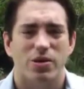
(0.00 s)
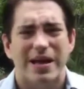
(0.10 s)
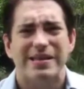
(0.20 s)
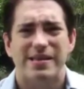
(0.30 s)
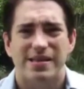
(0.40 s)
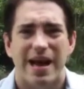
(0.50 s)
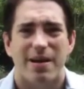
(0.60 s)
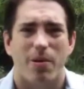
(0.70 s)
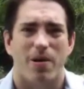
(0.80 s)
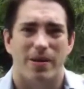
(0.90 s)
So that's the
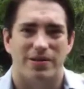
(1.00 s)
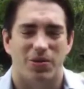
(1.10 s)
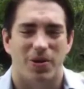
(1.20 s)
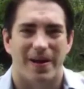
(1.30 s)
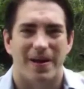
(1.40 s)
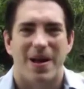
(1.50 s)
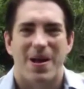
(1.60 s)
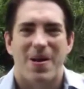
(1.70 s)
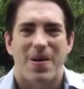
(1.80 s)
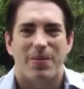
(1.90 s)
sad part of my story.
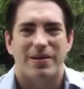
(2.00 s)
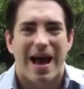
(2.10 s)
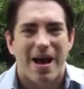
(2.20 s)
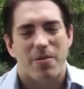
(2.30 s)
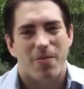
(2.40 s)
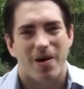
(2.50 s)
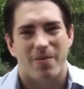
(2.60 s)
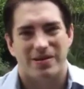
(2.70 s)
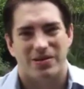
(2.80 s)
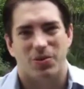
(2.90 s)
But the happy part
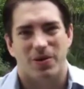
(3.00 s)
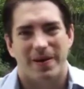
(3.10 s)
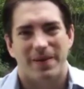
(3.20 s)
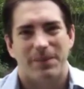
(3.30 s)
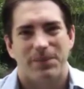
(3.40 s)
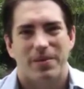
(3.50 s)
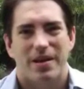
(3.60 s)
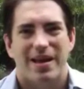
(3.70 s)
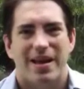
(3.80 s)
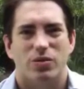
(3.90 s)
of my story
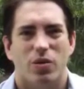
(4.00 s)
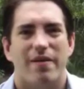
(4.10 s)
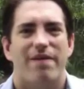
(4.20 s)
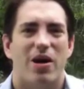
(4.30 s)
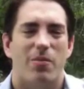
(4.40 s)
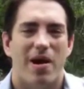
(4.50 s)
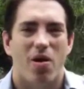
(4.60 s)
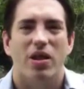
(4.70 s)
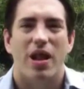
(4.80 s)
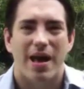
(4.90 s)
is when I found my
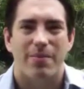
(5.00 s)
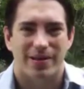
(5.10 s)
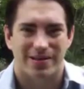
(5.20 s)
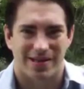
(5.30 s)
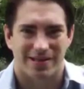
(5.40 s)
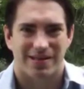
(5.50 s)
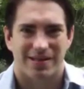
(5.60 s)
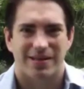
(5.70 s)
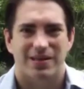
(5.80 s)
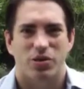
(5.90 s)
online
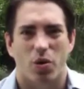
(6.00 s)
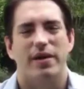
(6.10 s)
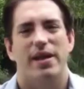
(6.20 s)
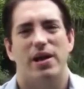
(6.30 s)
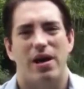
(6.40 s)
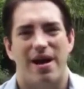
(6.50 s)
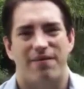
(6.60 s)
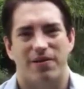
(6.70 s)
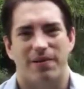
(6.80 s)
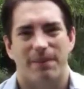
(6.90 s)
business shortly
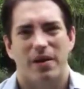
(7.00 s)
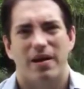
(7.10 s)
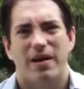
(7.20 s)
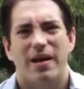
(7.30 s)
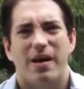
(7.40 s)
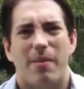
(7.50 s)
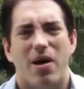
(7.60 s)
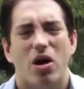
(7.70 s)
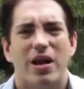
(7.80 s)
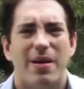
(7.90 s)
thereafter.
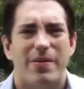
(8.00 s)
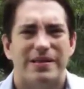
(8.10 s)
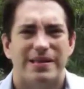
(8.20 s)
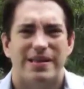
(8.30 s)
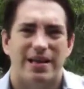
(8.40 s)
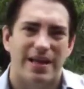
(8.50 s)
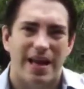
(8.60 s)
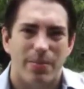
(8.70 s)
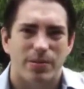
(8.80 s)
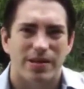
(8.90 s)
My online business has
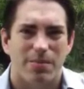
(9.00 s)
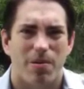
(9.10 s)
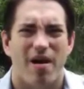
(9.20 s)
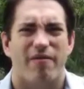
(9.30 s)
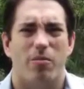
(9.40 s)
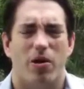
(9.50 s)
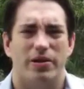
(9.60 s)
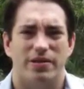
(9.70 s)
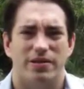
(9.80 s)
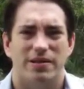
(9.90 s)
80% profit
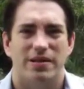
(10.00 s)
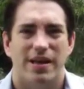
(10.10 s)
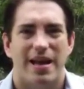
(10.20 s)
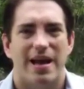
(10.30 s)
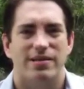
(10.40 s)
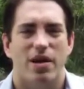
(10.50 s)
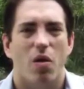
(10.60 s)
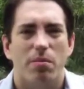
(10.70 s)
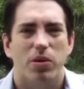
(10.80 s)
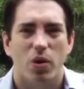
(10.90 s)
margins, it has
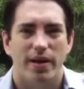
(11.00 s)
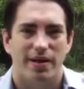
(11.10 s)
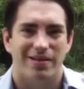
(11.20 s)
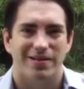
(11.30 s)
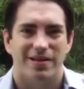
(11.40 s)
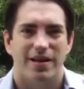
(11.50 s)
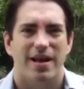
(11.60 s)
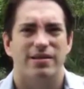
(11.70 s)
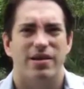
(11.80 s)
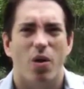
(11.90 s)
no employees,
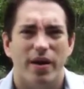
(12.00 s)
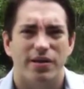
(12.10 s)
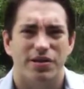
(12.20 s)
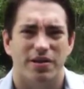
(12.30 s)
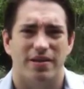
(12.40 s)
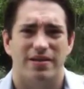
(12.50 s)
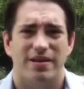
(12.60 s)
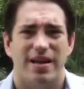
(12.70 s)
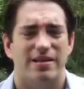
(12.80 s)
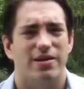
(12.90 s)
it has no
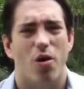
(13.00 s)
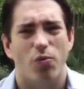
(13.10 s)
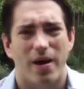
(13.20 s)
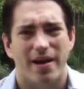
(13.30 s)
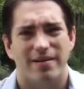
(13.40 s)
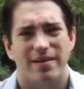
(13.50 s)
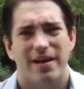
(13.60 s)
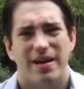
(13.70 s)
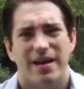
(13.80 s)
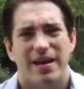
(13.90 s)
insurance, it has no rent,
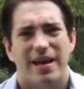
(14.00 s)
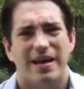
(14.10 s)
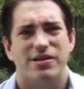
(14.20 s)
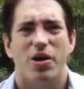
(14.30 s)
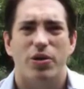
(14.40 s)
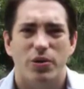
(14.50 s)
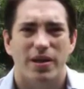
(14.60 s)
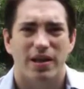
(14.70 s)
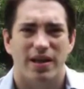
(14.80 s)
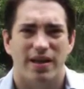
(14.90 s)
it has no
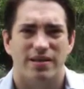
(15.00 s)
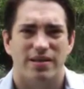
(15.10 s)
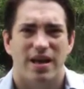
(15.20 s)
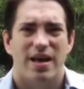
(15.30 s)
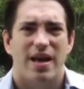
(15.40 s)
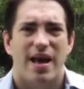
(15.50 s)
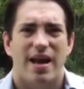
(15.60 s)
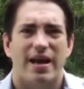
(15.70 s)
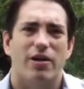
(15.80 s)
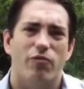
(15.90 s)
utilities,
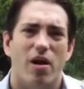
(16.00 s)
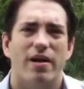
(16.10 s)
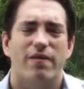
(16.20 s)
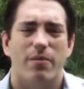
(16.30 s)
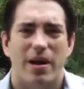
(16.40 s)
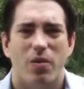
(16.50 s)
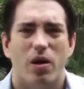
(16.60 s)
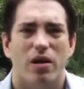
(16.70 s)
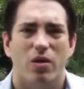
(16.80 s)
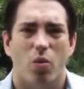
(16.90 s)
and I can run it from
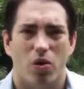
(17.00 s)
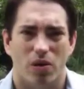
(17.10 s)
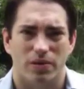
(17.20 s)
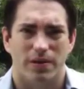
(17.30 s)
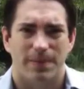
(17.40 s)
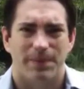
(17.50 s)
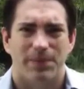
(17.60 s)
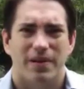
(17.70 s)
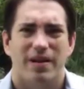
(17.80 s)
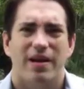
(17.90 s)
anywhere in the world.
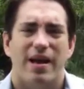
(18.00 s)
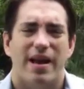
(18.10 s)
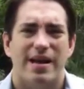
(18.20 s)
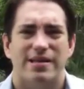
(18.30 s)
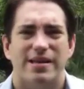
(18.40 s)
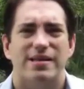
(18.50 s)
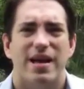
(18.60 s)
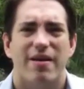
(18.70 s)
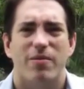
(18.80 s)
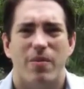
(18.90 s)
And as I
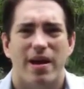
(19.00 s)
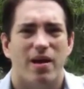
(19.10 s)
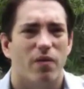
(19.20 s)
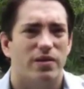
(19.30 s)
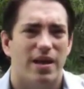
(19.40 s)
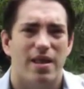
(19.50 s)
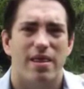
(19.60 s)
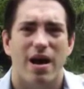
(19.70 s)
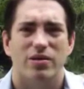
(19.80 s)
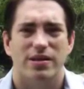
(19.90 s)
said, I've been making over
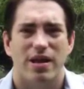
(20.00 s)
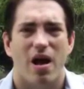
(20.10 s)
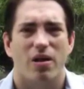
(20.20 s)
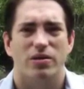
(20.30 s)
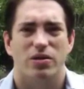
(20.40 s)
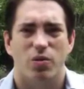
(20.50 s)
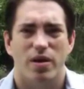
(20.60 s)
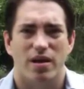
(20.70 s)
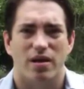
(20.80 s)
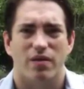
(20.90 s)
$10,000 a
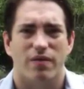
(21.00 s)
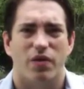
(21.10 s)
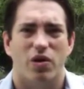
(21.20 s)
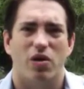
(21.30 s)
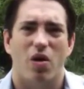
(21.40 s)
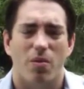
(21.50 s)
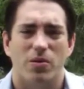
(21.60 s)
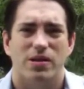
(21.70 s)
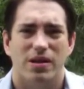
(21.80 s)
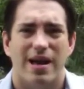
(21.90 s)
week for
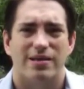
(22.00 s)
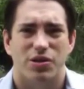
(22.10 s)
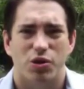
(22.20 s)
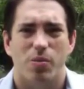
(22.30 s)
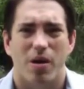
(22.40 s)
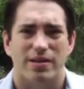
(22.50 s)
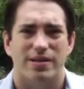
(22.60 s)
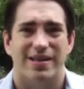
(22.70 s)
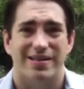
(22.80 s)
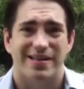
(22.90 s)
almost the last 2
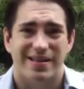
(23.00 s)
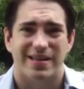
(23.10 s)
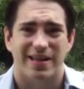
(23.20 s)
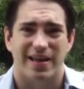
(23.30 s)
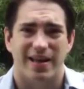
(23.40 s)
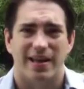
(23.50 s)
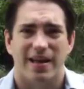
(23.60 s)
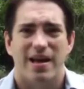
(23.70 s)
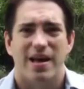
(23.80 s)
months consistently.